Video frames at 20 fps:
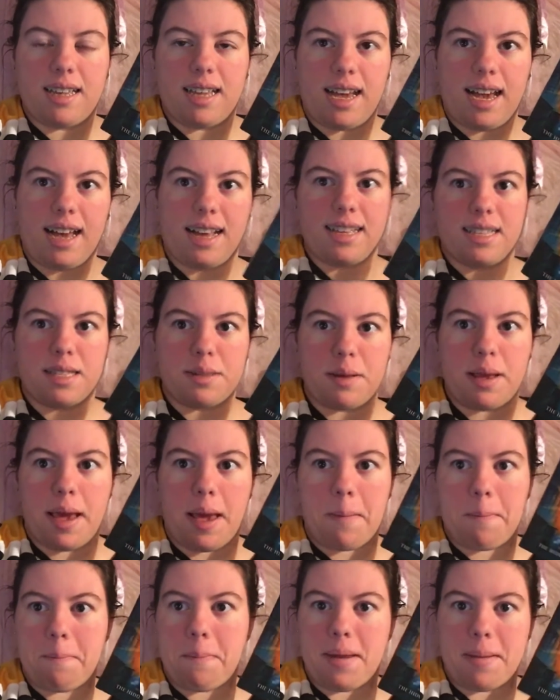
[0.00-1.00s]
has
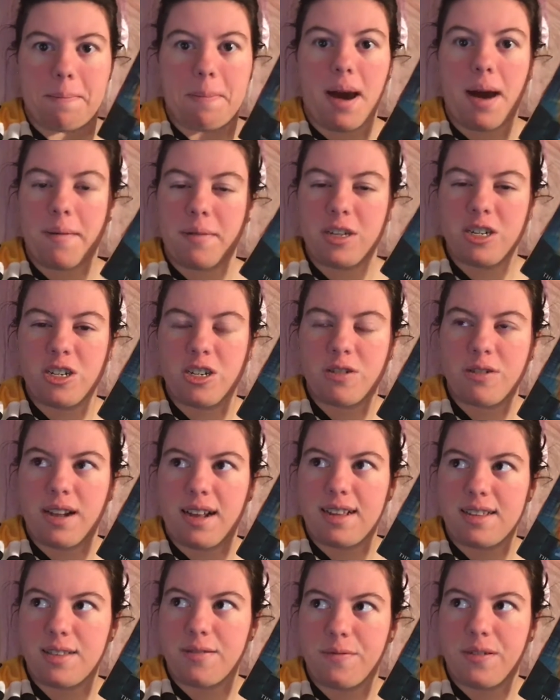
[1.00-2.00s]
been published
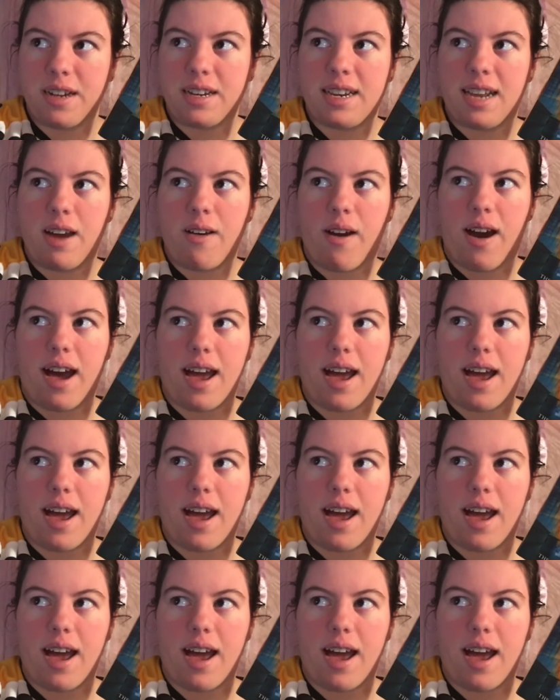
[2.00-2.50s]
as of right now.